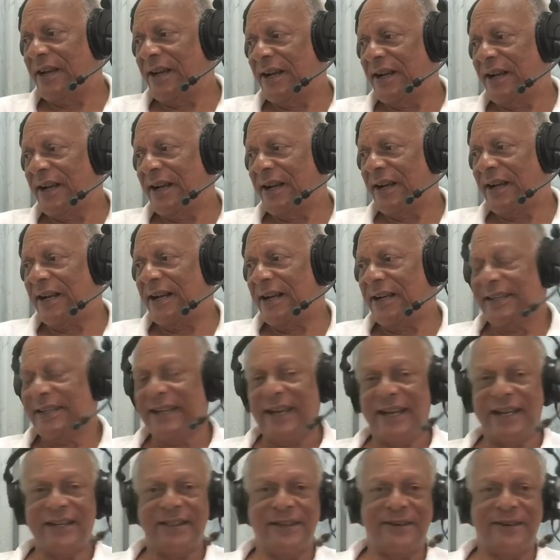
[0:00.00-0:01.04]

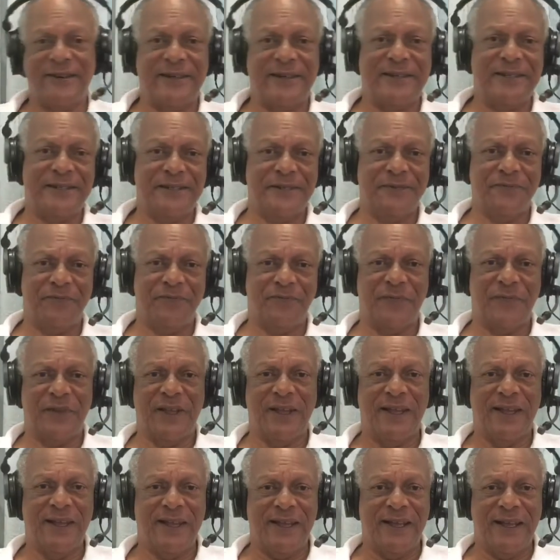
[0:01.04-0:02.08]
There it is.
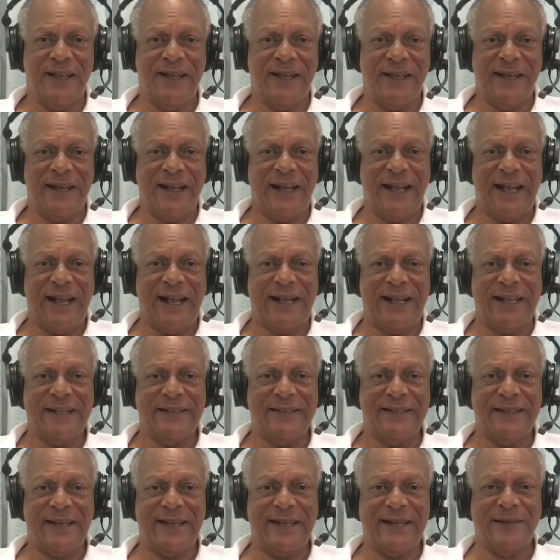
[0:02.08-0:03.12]

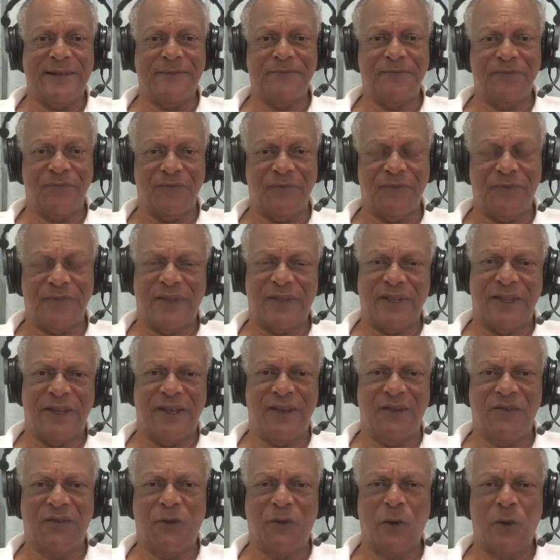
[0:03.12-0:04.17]
And
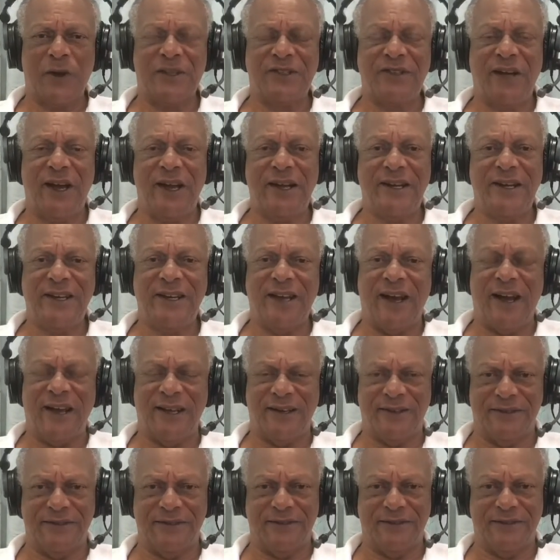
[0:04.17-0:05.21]
for a tiny
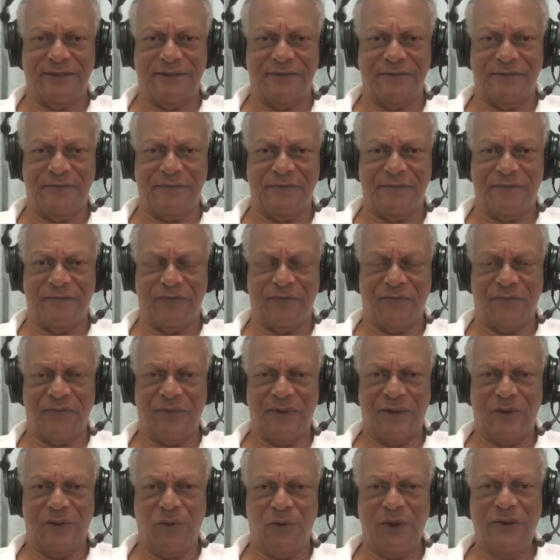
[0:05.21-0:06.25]
island,
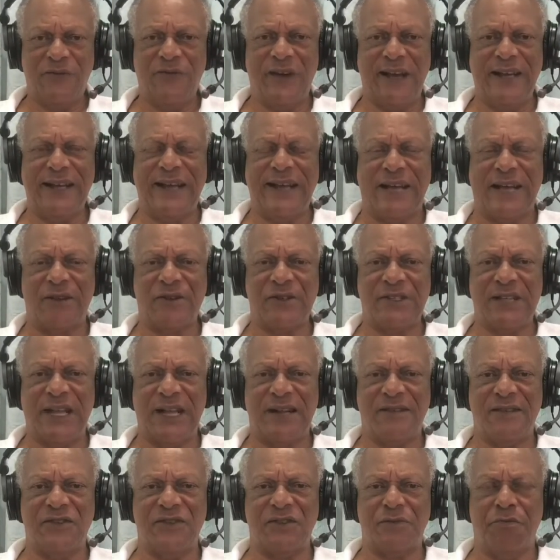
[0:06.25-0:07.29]
we find
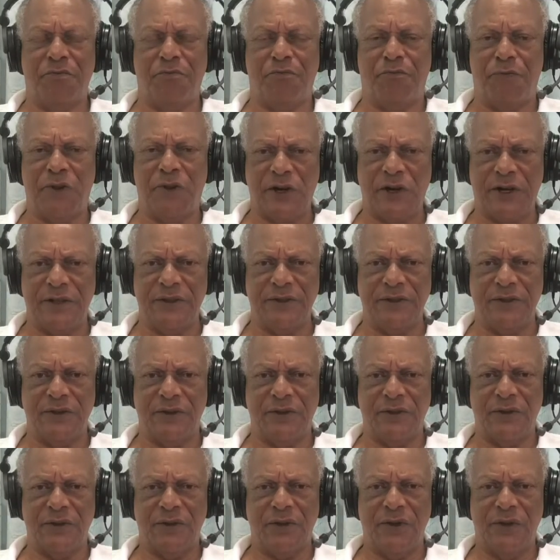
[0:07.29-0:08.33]
ourselves
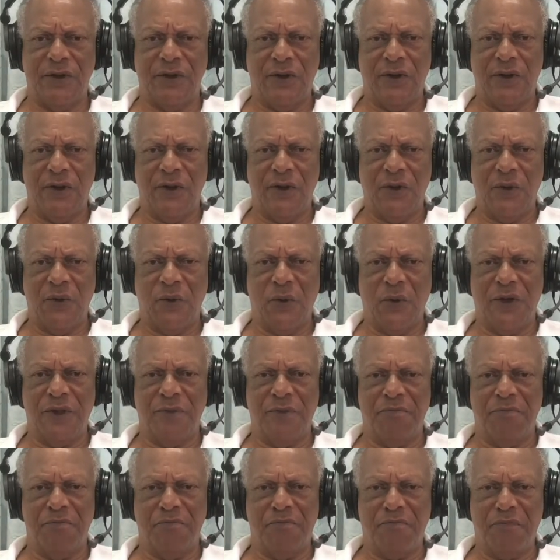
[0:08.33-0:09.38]
burdened with
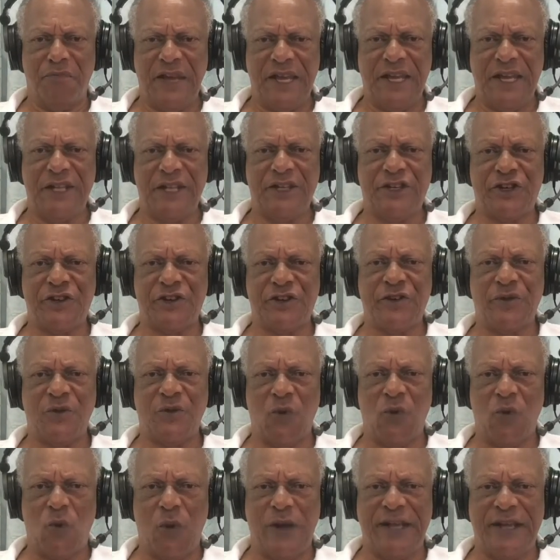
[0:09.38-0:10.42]
major
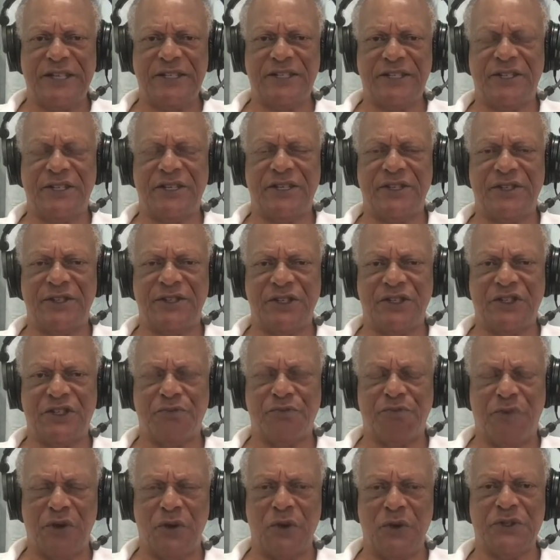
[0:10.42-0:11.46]
waste
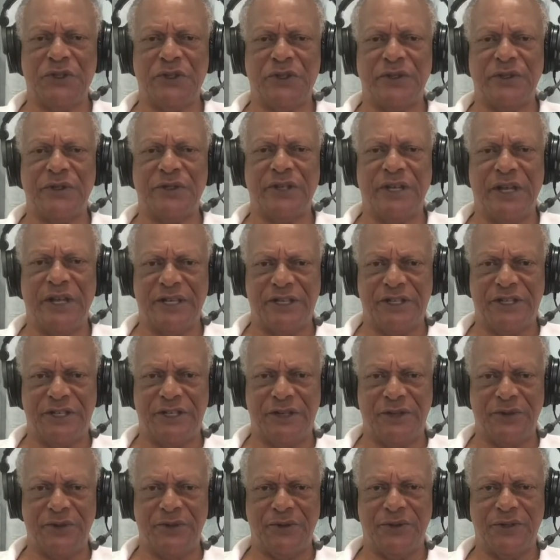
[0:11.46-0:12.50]
disposal
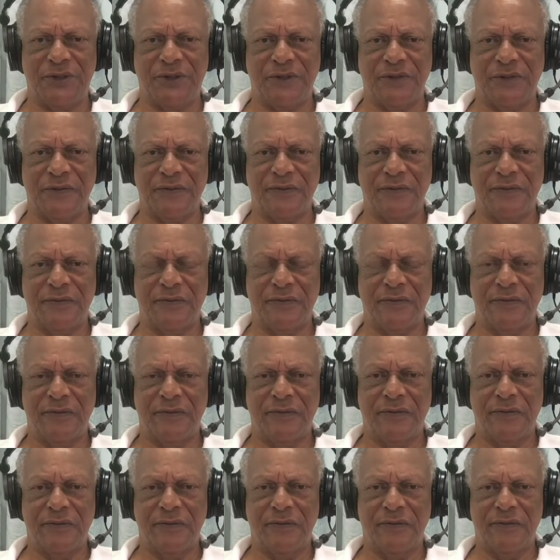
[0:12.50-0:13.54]
issues.
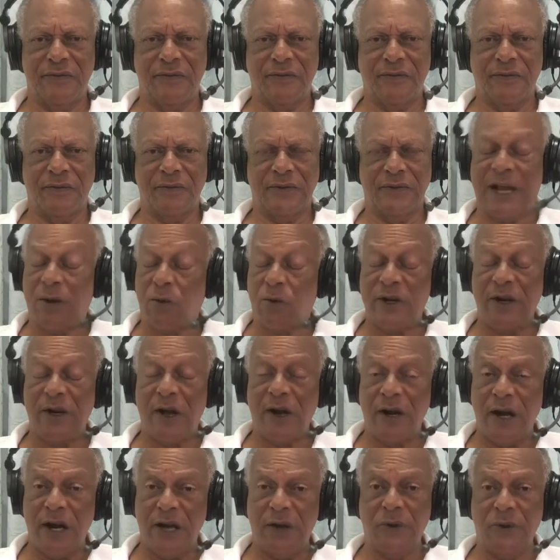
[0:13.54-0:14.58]
And we're
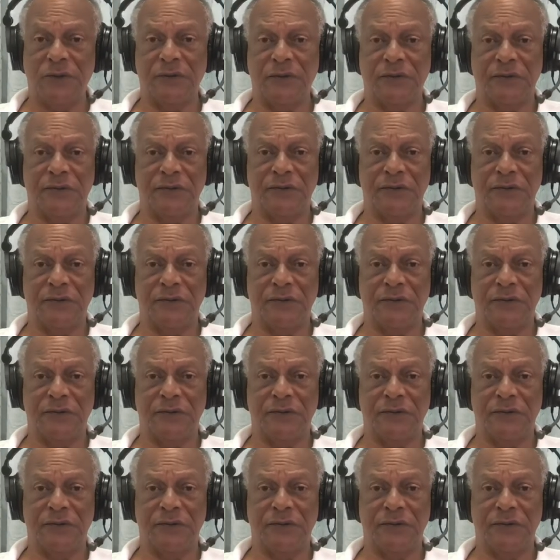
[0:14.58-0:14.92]
not alone.